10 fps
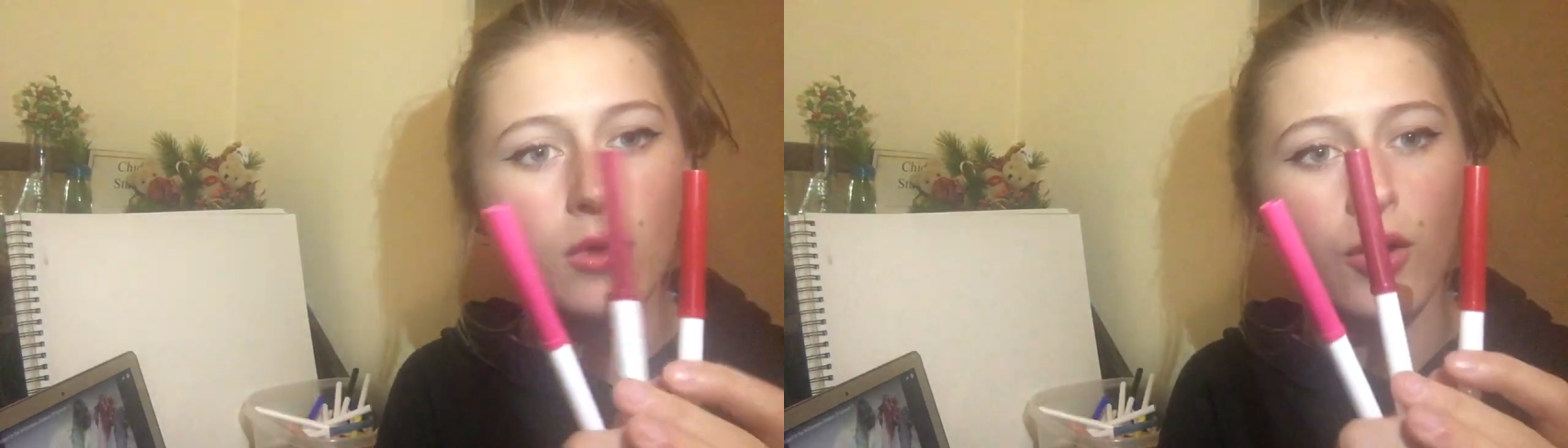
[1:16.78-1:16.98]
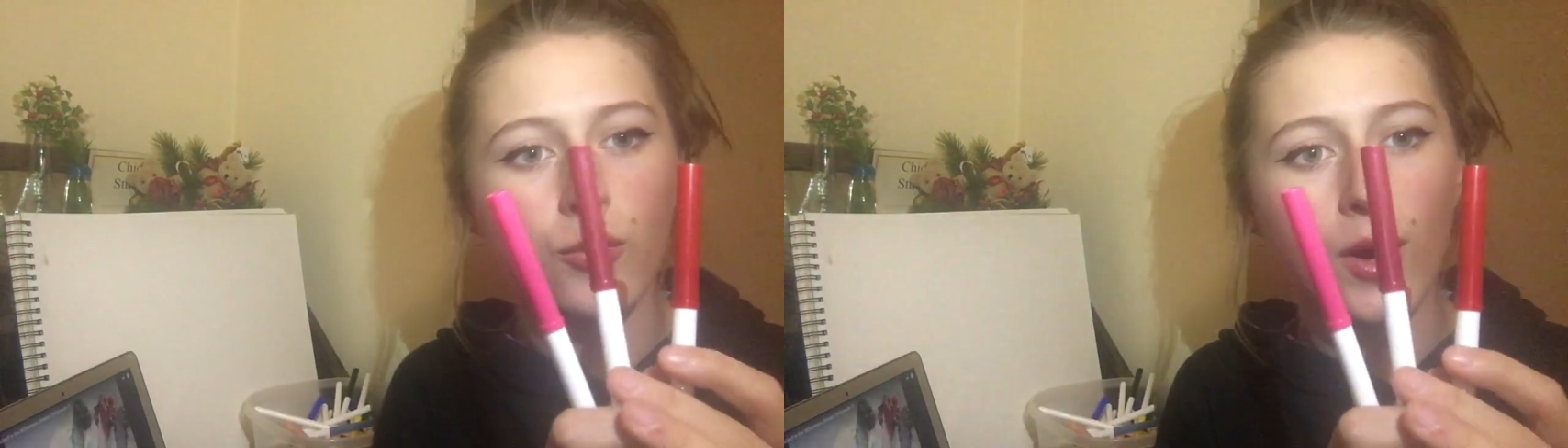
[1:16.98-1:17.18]

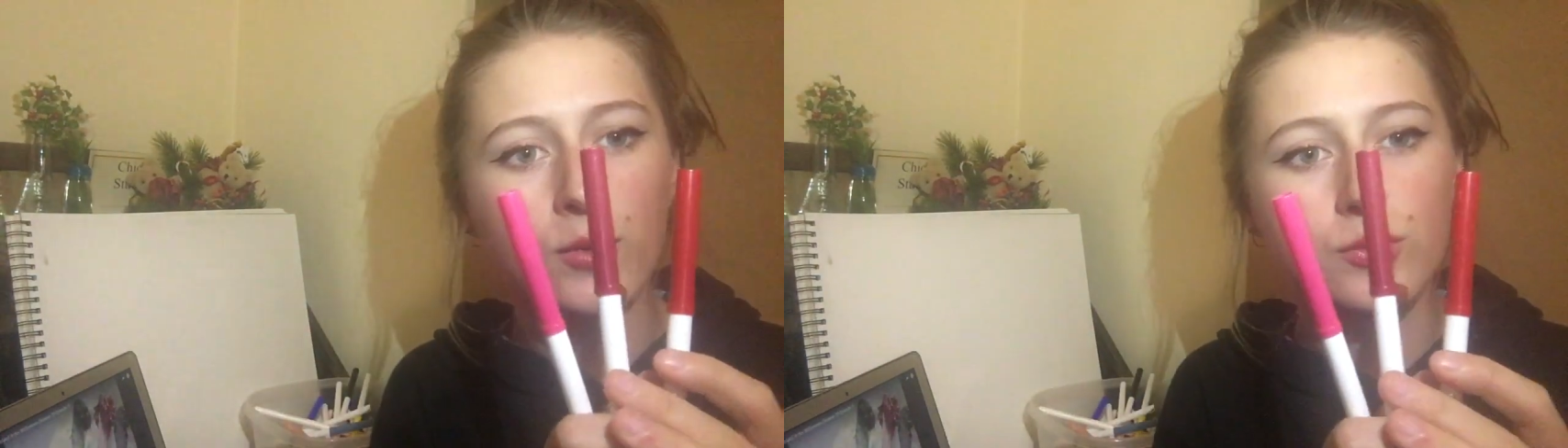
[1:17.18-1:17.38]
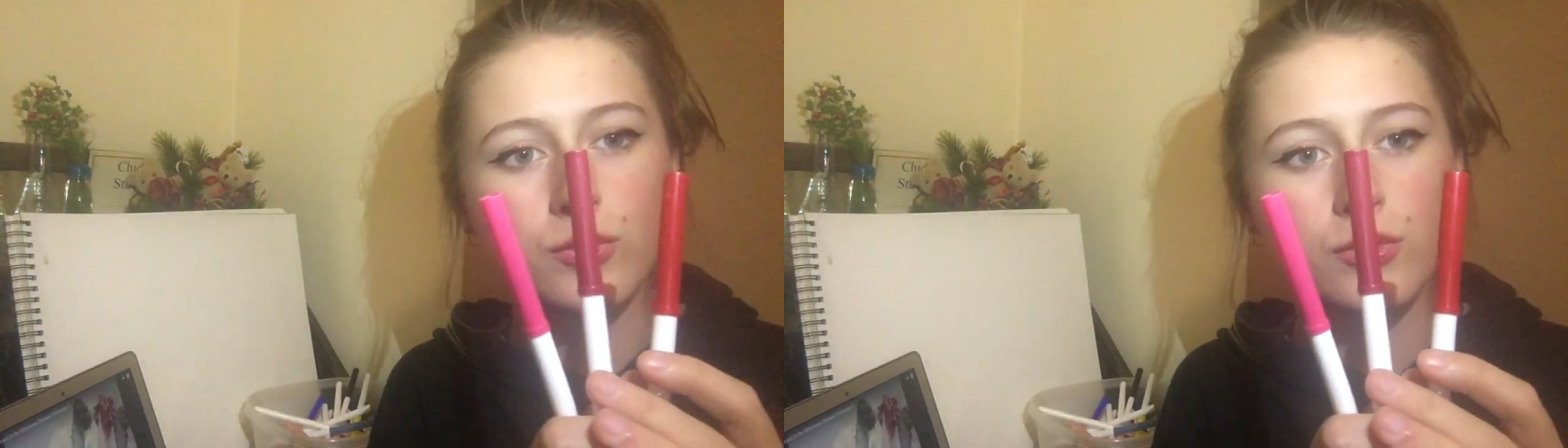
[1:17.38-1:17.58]

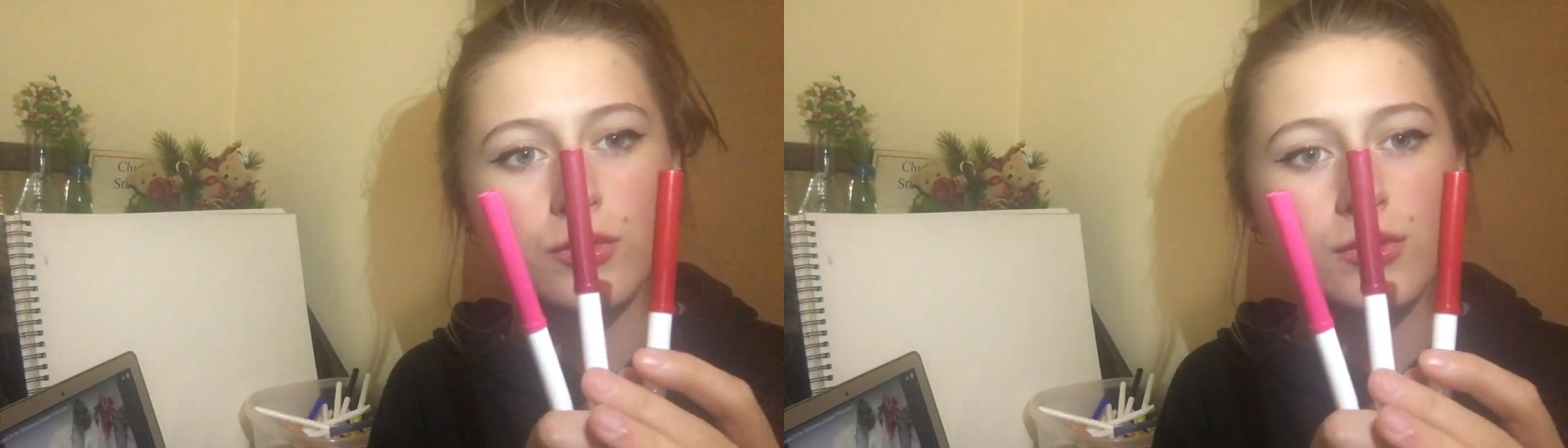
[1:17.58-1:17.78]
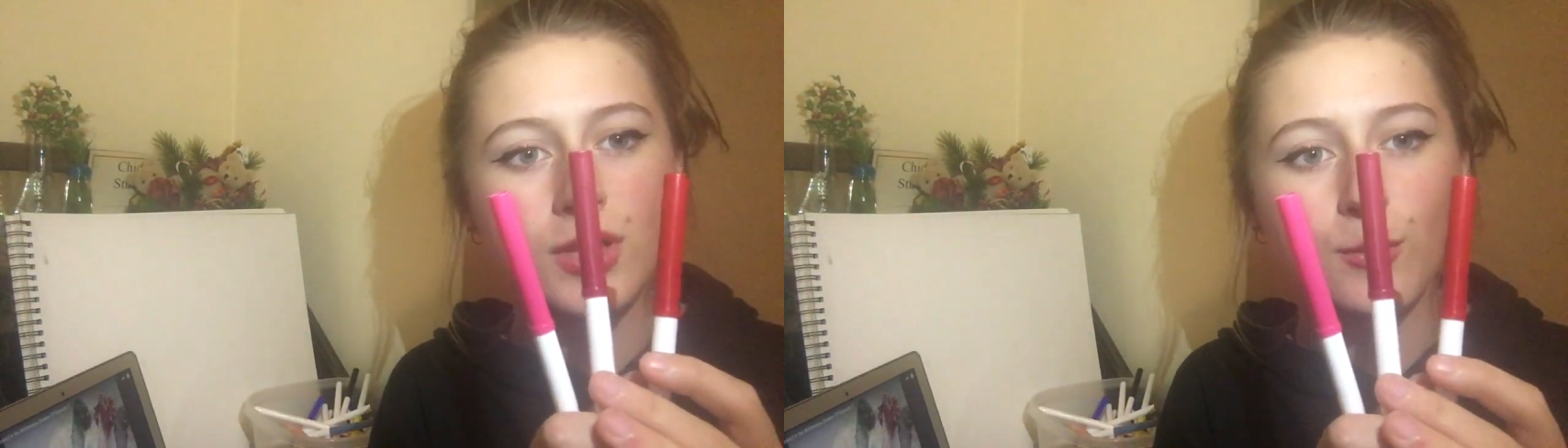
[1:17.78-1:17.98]
Around
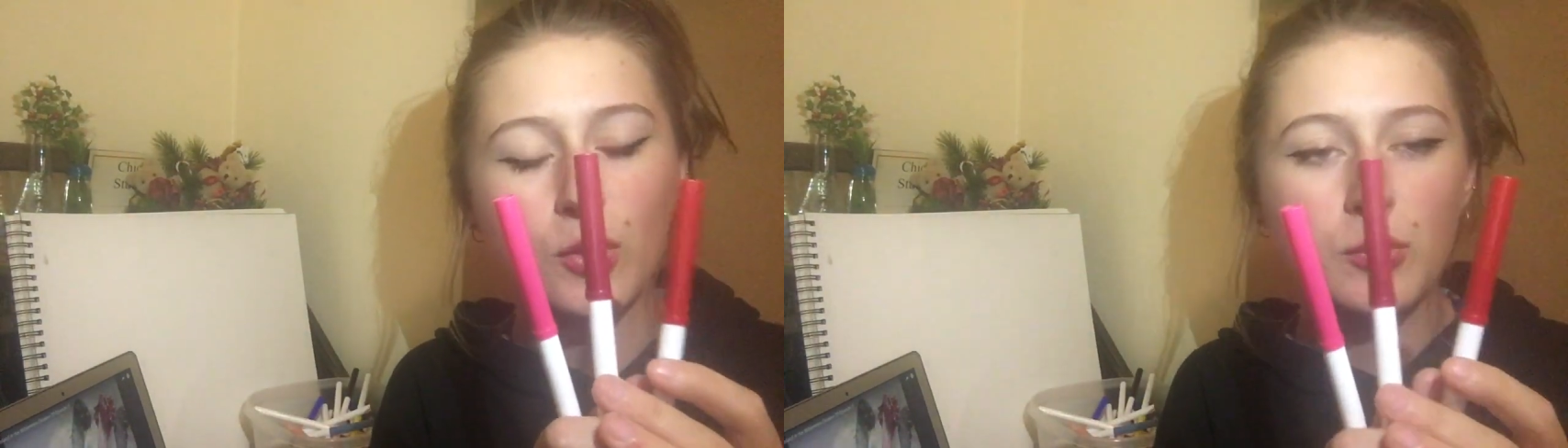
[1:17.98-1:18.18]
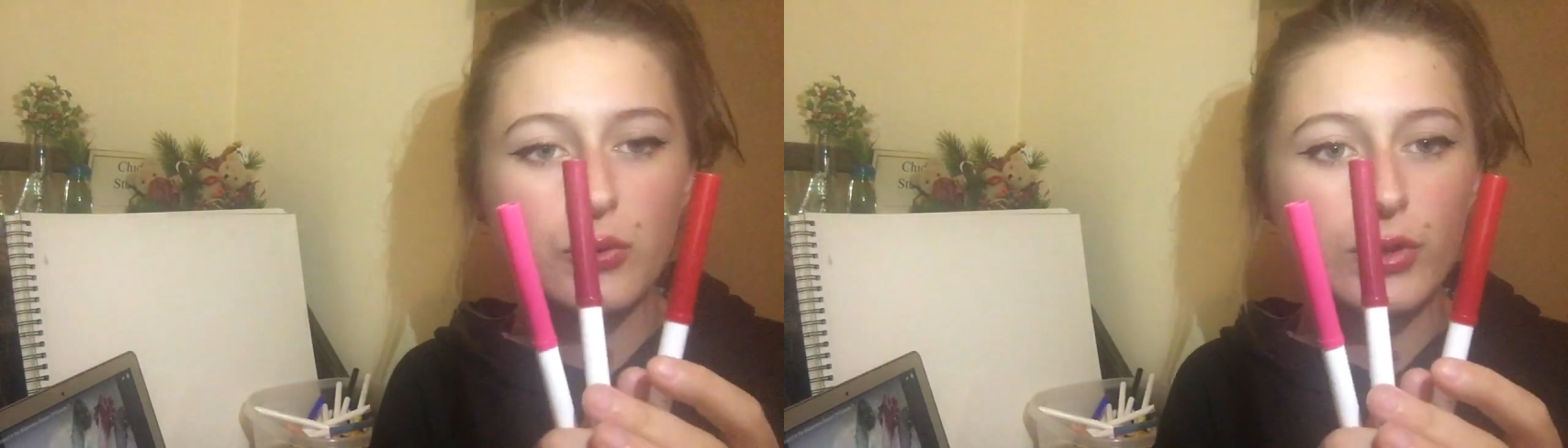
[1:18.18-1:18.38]
somewhere
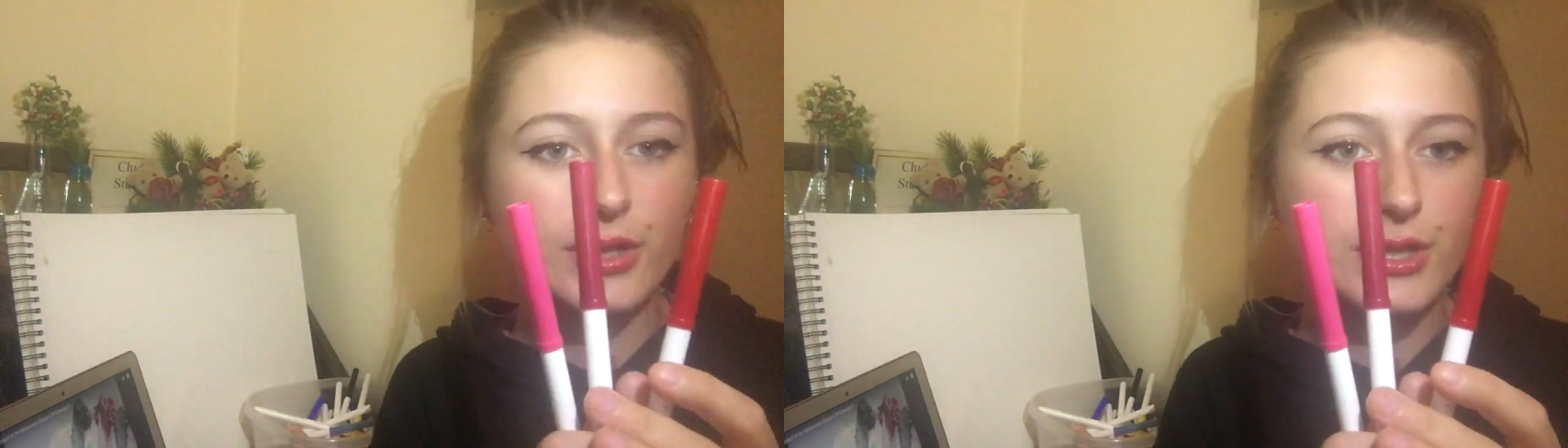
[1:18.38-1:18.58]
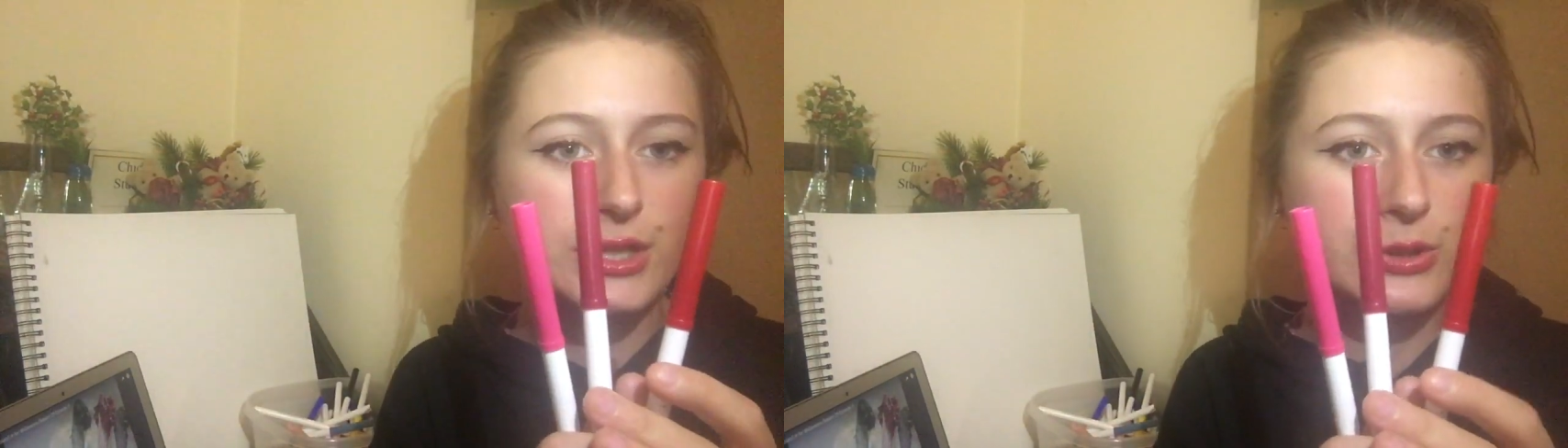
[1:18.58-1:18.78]
between
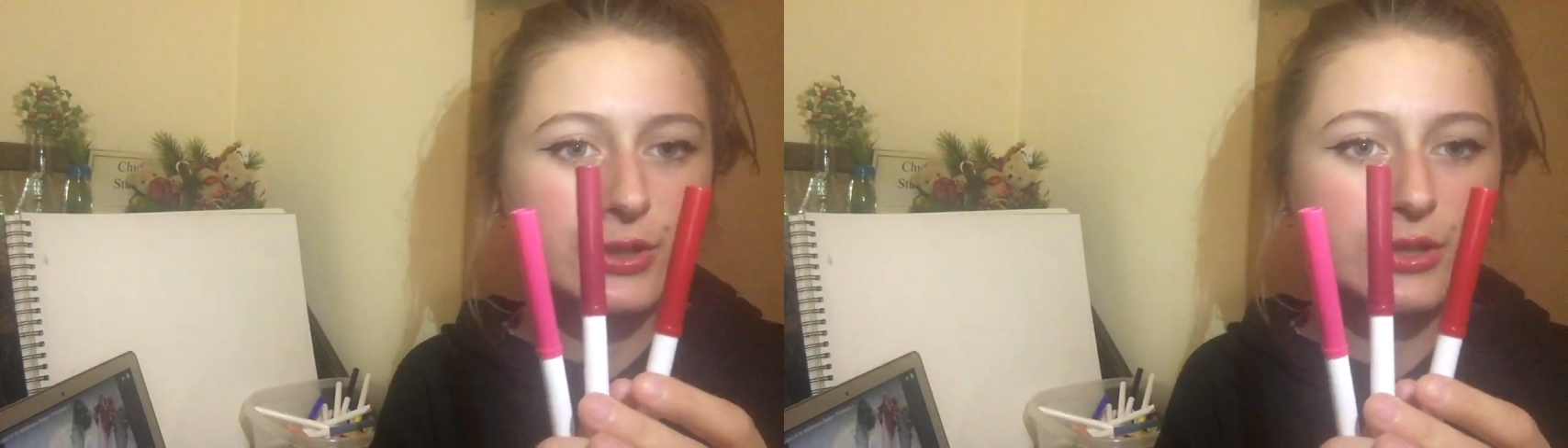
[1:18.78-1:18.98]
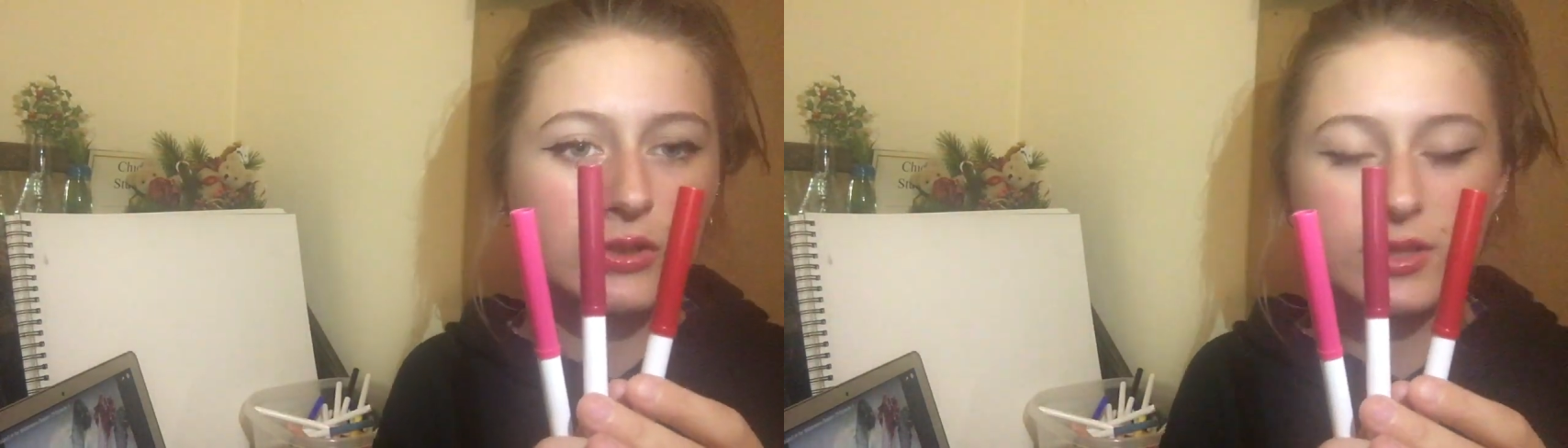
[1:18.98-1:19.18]
these
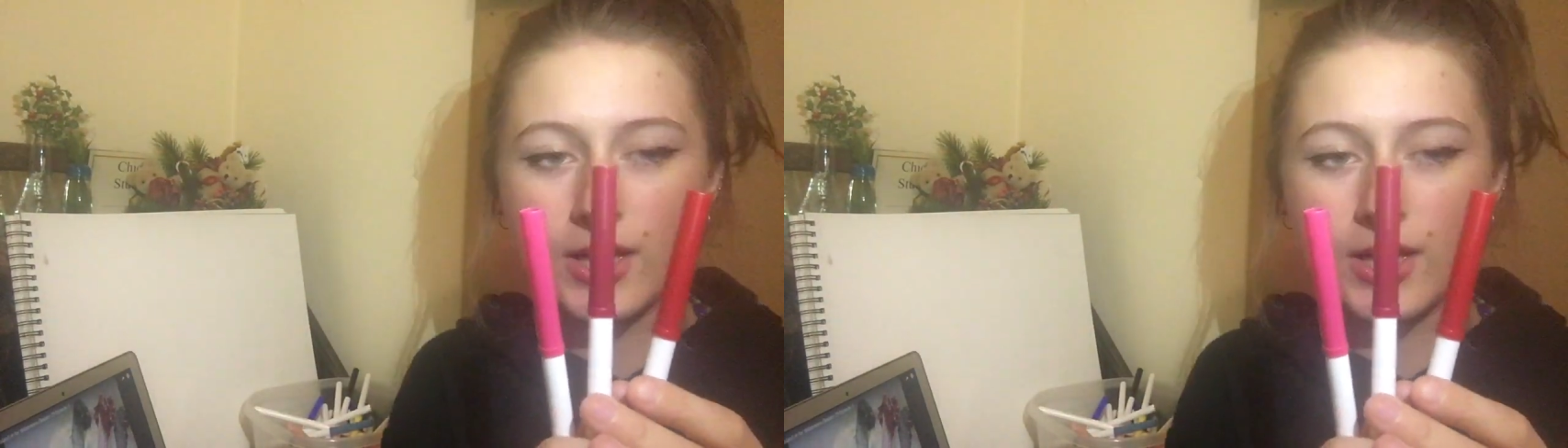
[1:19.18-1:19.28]
three looks